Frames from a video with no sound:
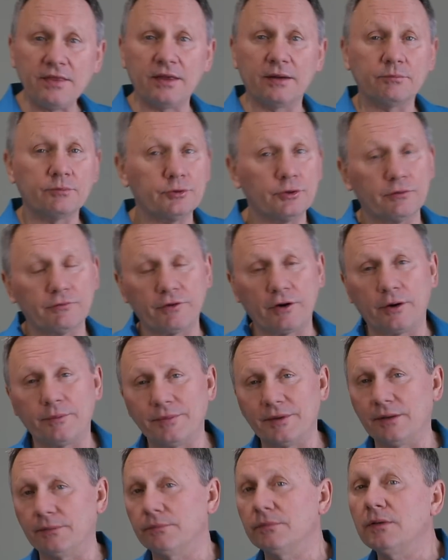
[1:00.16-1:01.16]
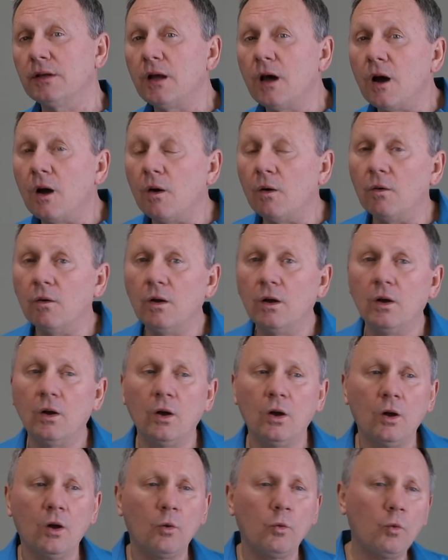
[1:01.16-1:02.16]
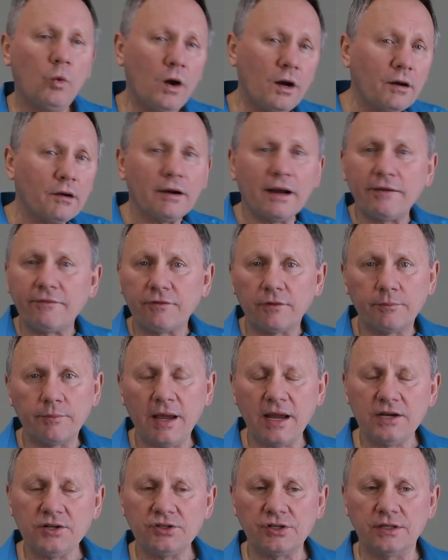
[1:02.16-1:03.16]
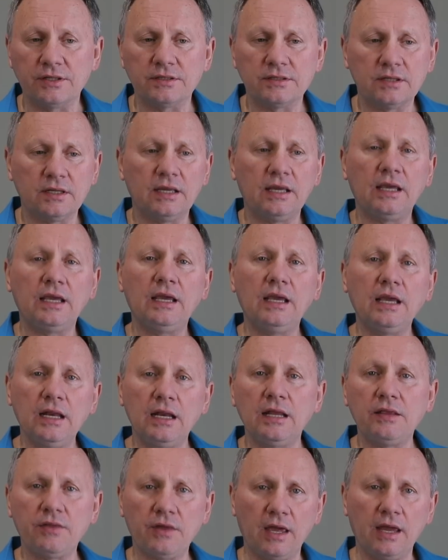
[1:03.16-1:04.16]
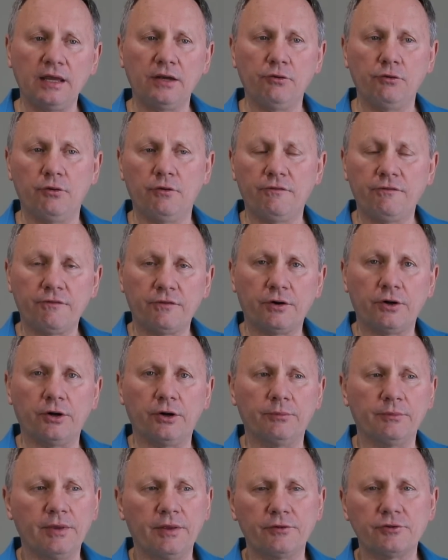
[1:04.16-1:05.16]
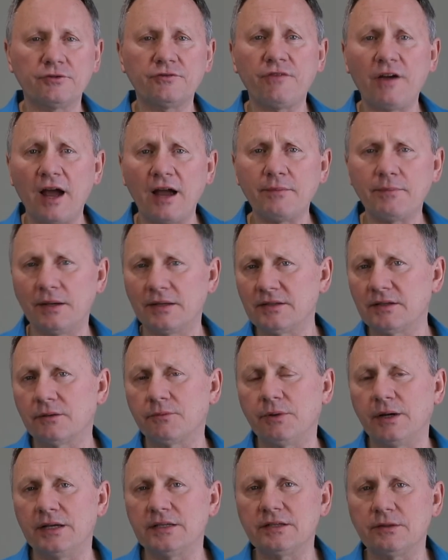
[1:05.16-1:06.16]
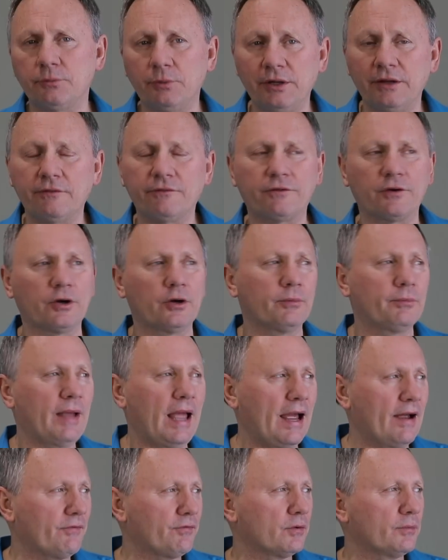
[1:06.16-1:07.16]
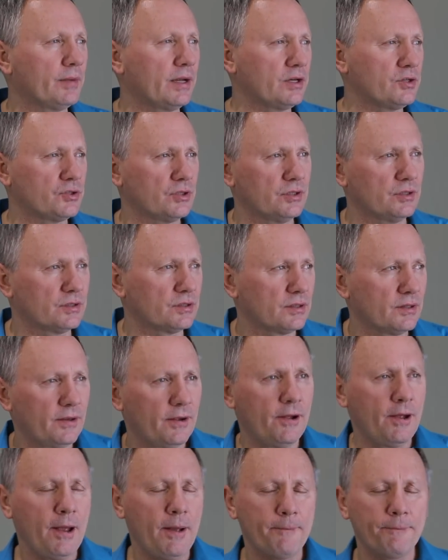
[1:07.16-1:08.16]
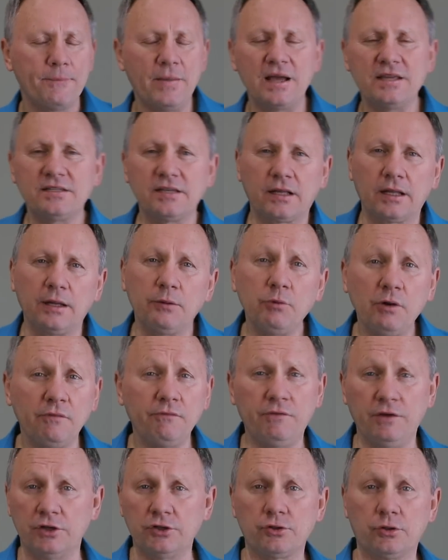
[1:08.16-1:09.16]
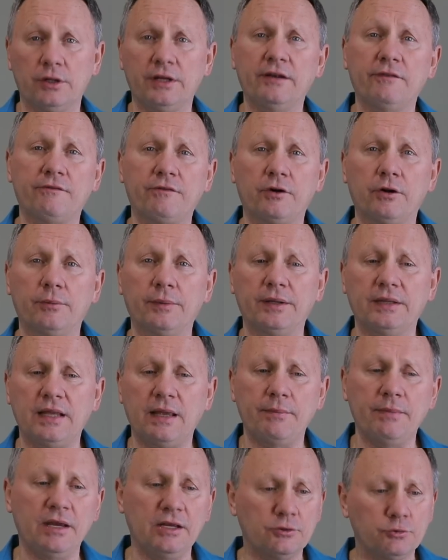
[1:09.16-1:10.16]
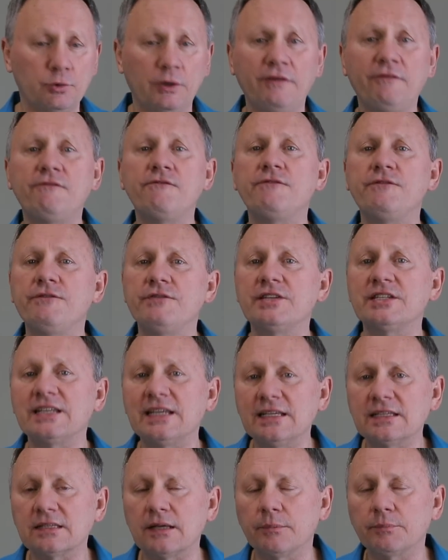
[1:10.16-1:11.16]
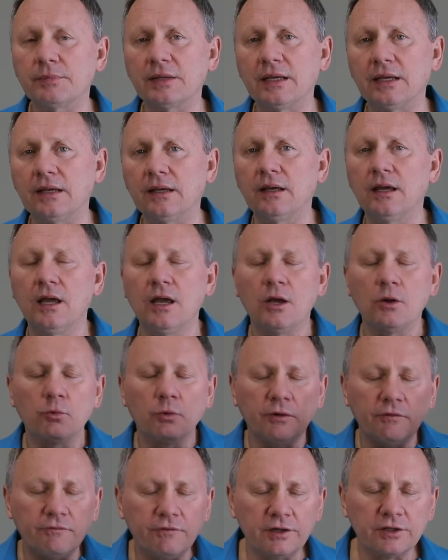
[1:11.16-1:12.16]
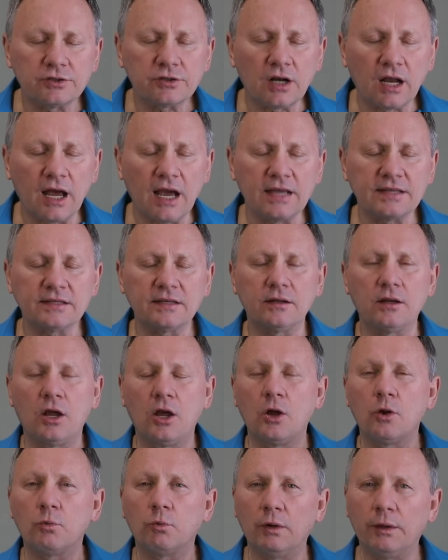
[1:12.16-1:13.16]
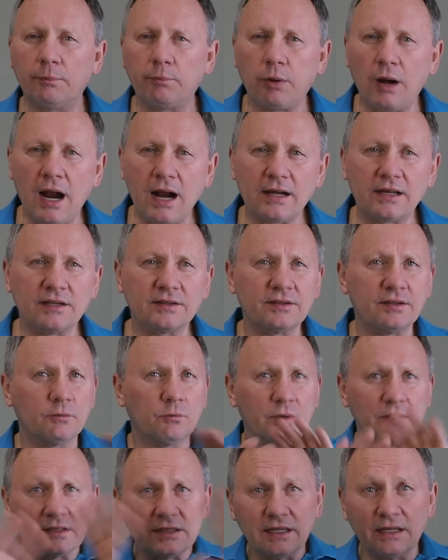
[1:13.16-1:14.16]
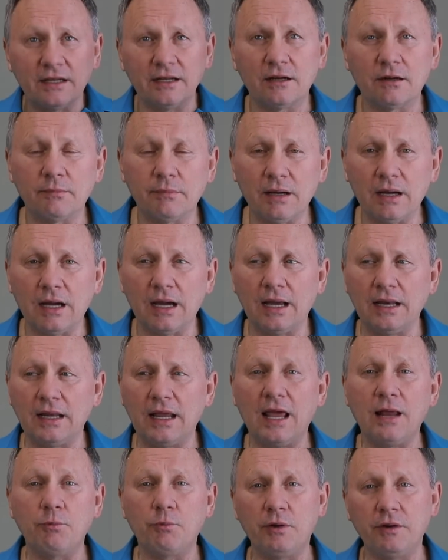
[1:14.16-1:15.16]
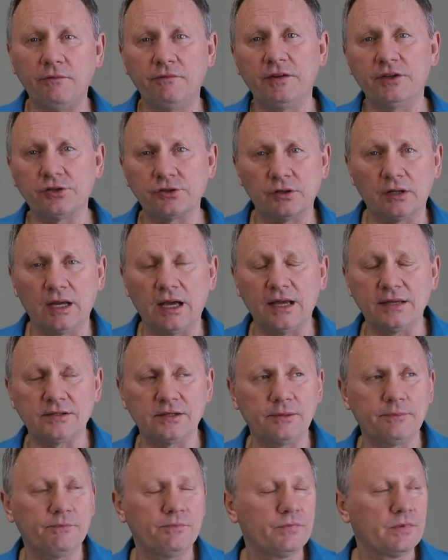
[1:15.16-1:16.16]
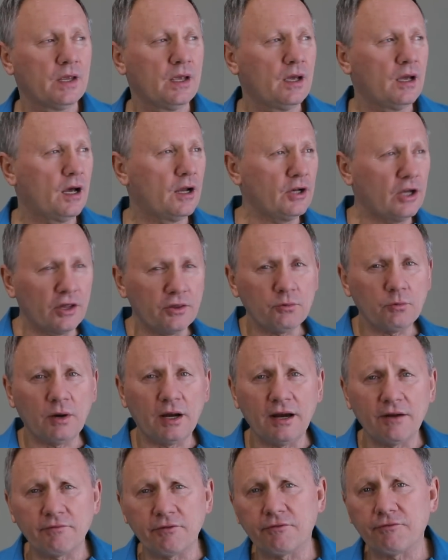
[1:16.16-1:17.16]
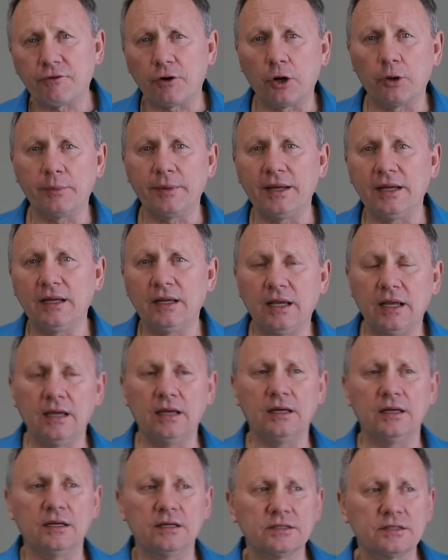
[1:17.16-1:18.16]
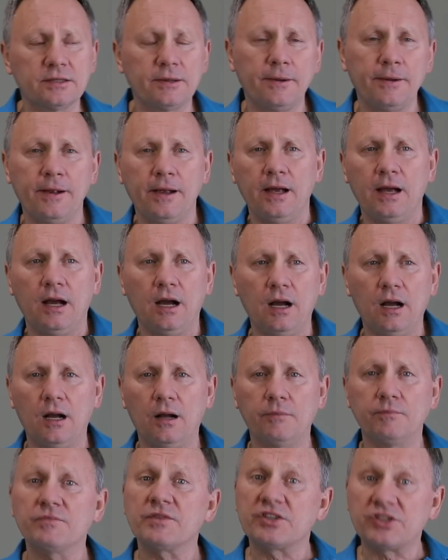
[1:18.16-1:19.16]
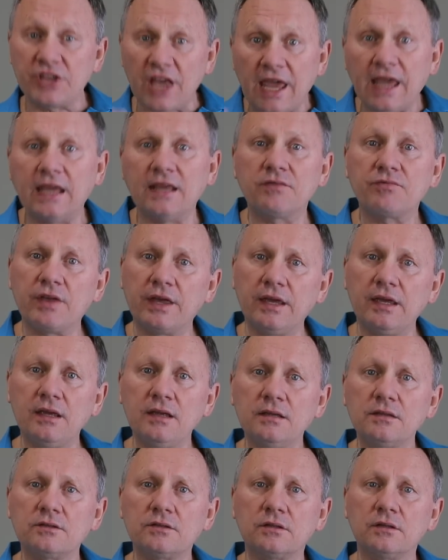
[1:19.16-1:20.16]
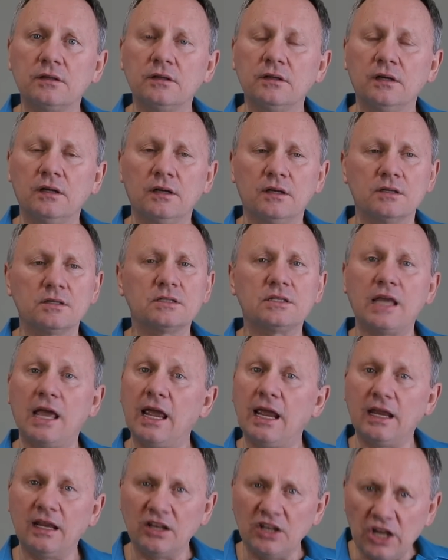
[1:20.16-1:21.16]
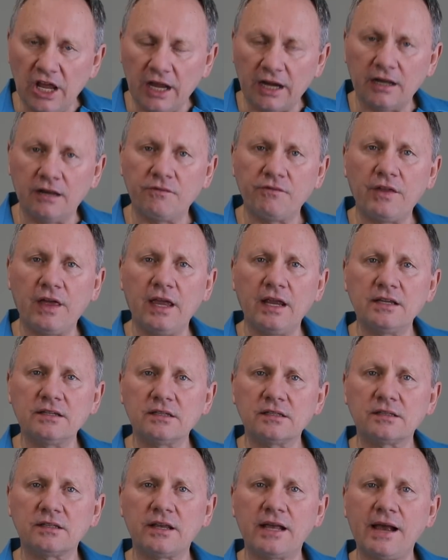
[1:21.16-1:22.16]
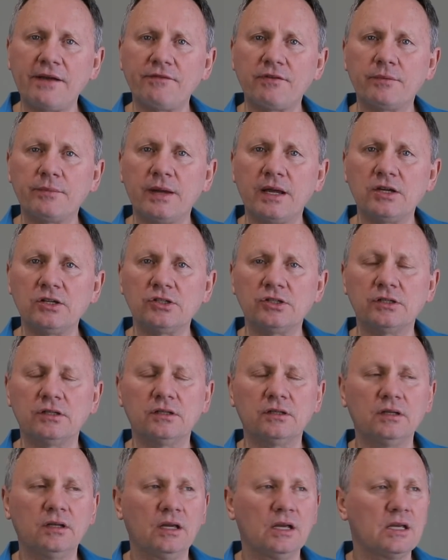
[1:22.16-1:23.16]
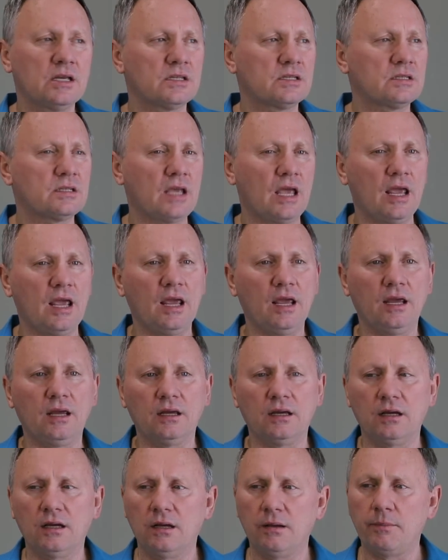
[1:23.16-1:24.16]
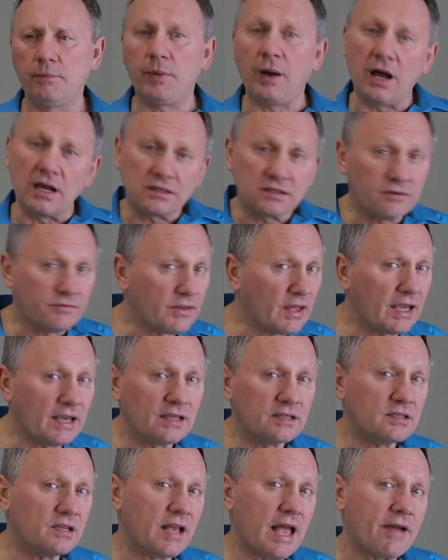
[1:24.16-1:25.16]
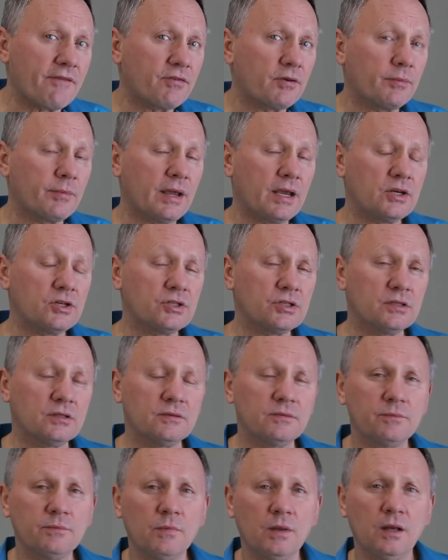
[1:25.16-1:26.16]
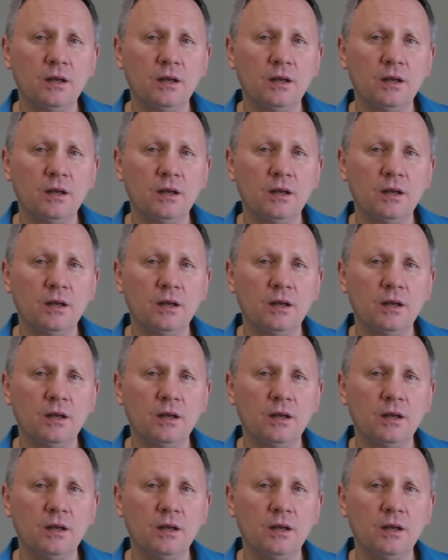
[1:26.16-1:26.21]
them to affirm them? No. What are affirmations? Anything you affirm. Now, there's 5 basic ways that we affirm affirmations. Basically, we visually affirm it. That means we see something, we visualize it, we practice it, we see it in our mind, and we visualize it. Another way of affirming is saying things. Saying negative things is an affirmation. Saying positive thing is an affirmation.